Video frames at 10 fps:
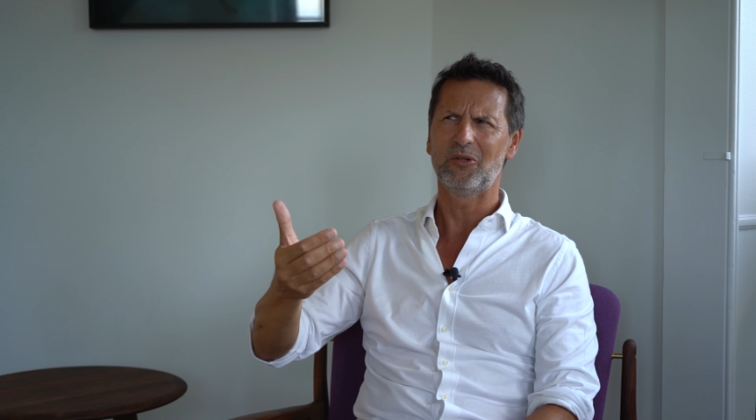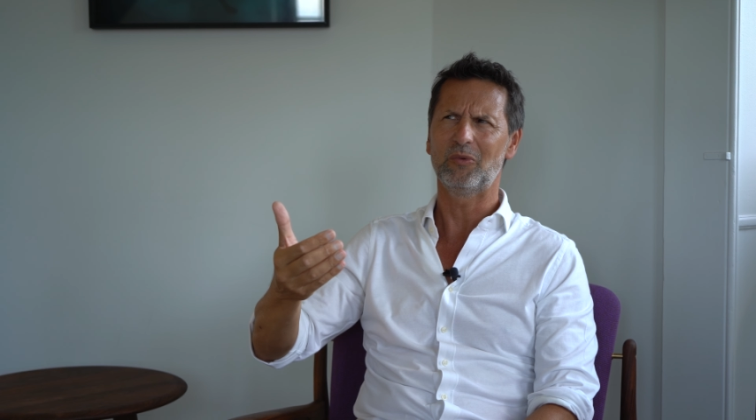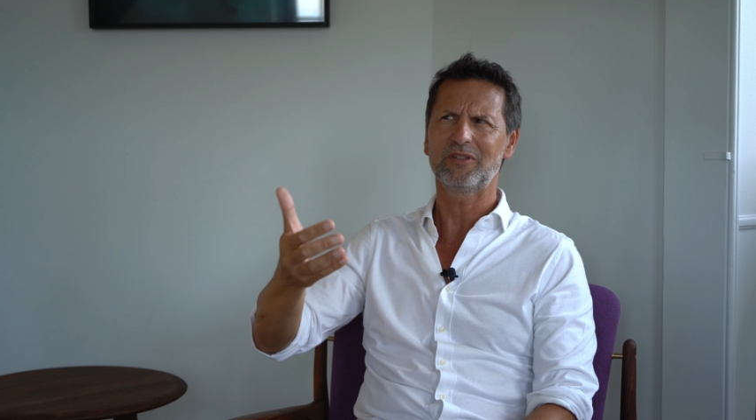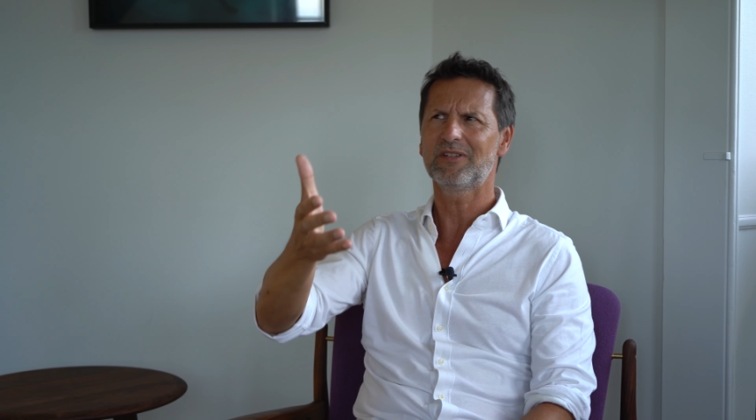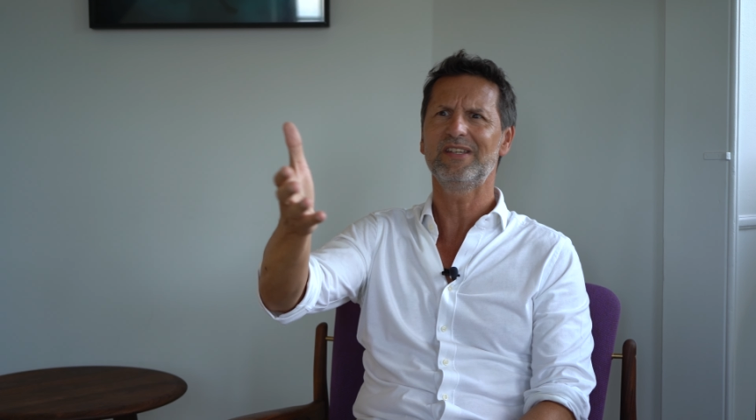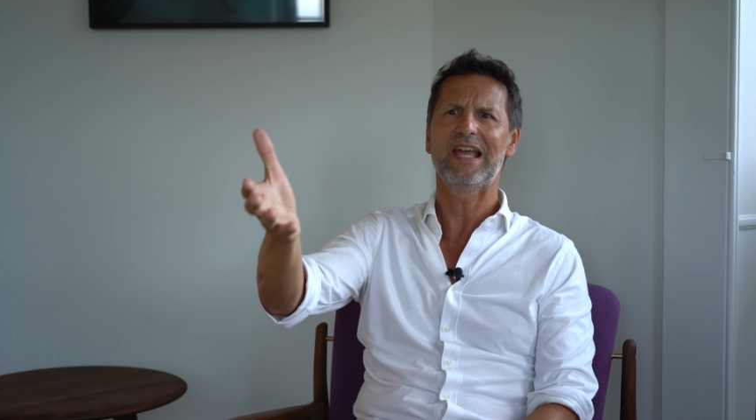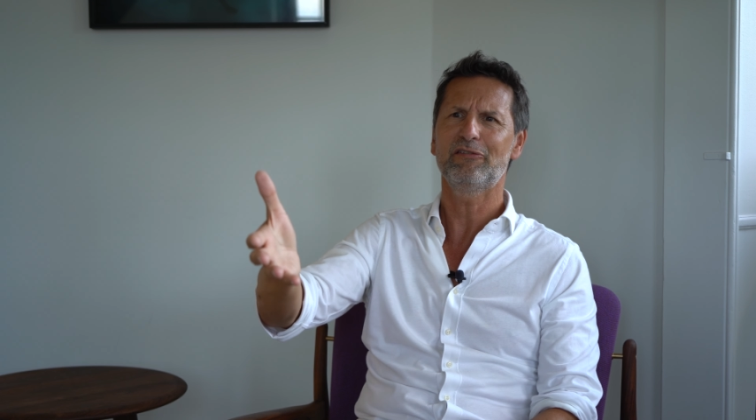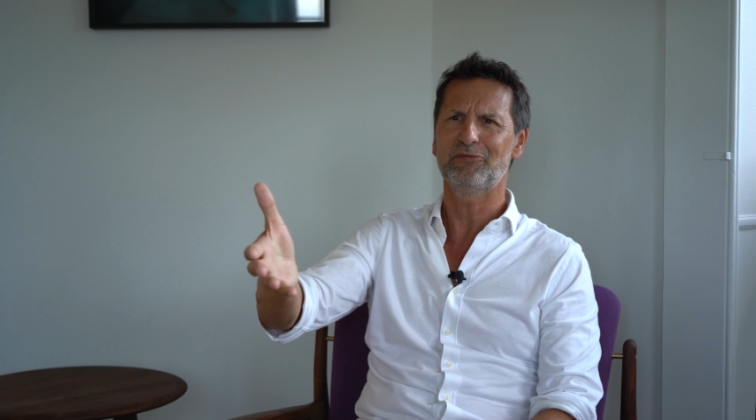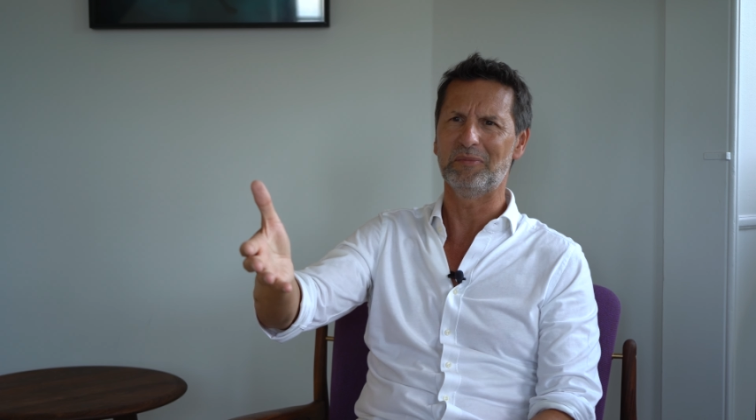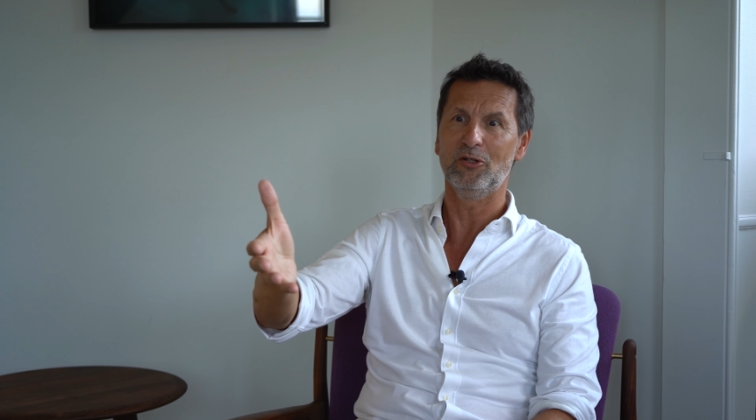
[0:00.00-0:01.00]
what does the
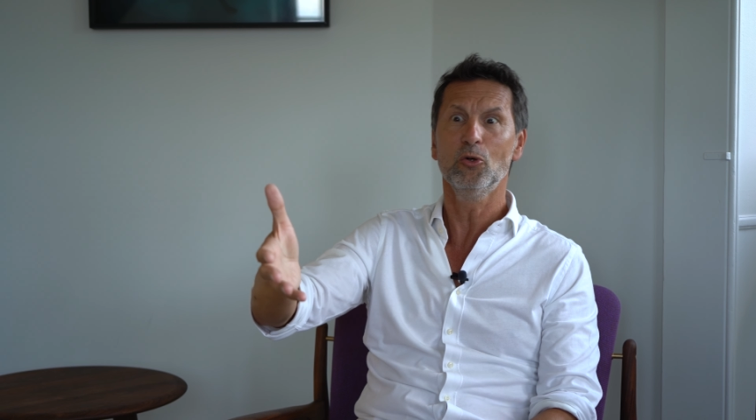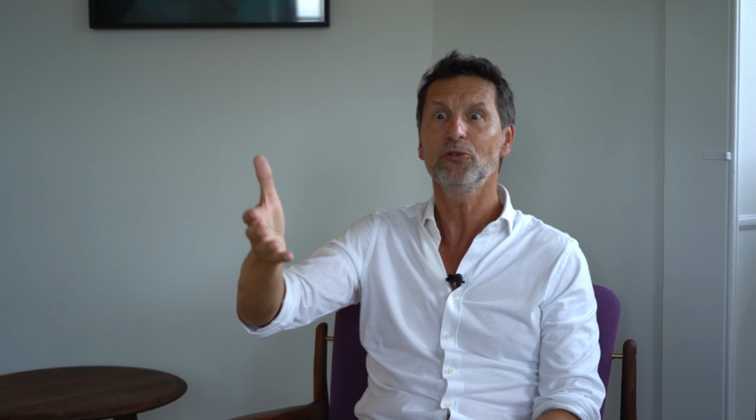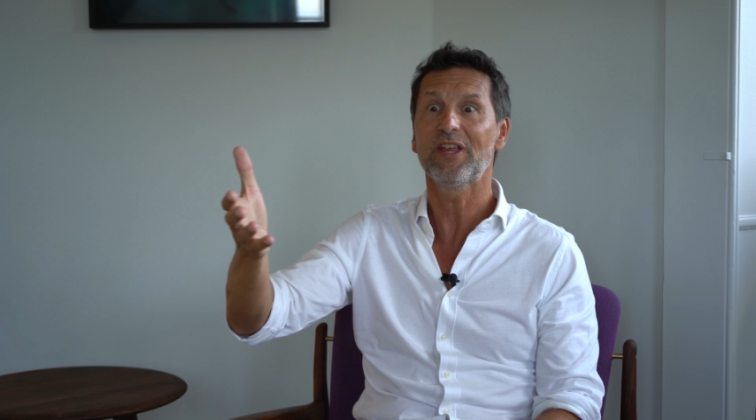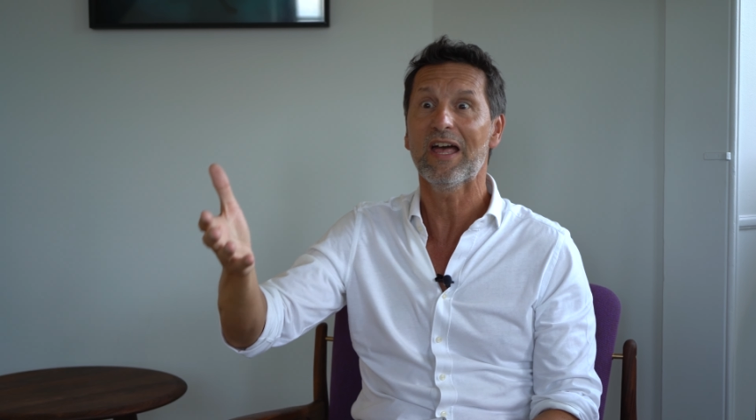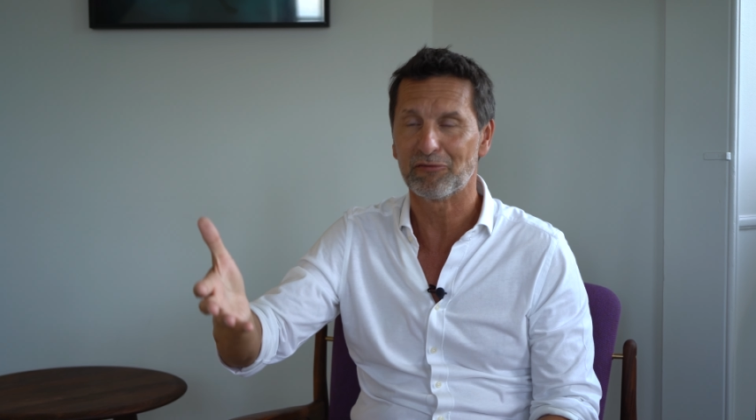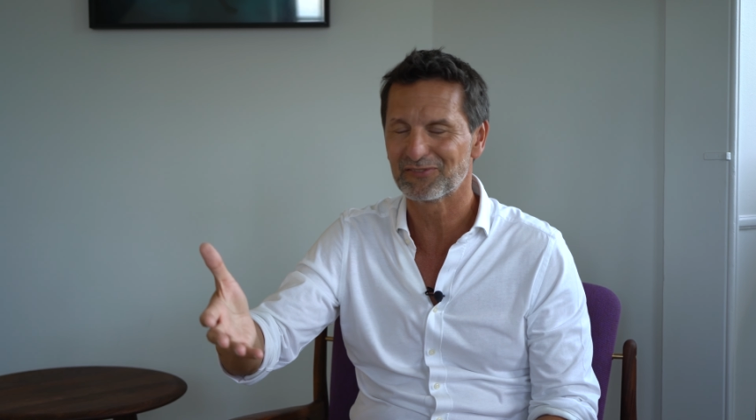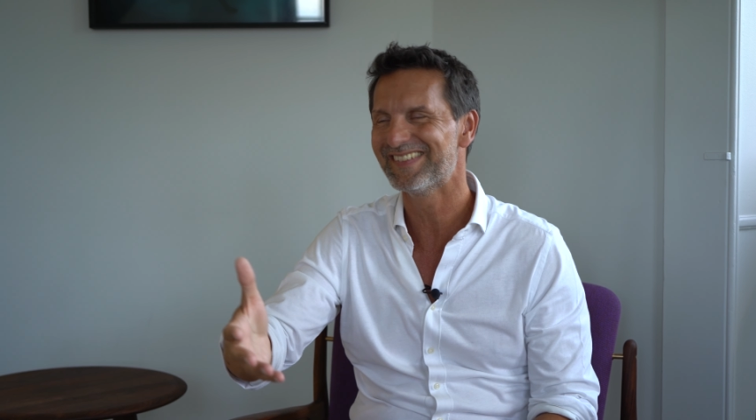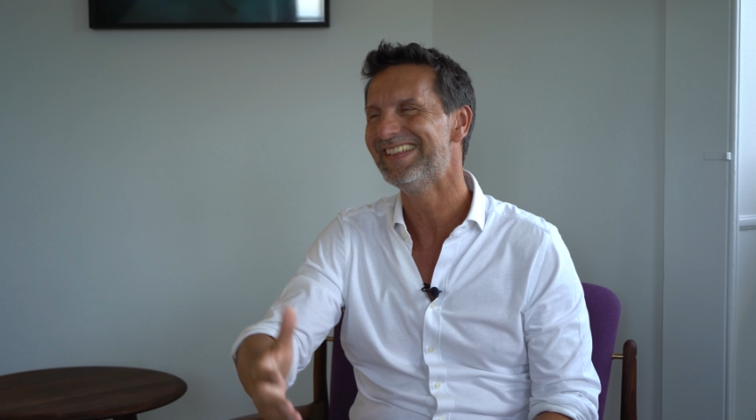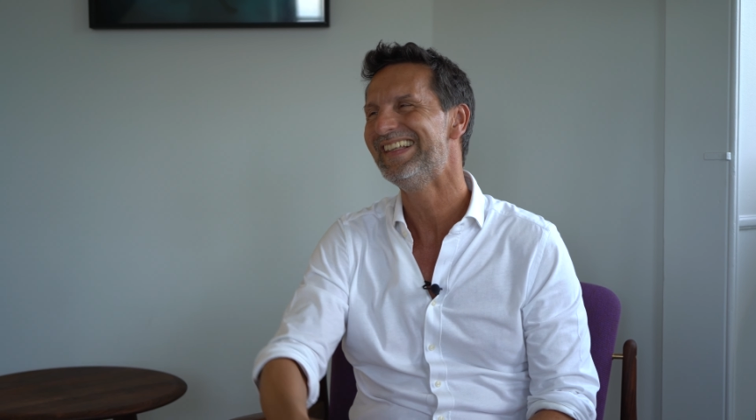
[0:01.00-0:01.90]
F mean? Who's F?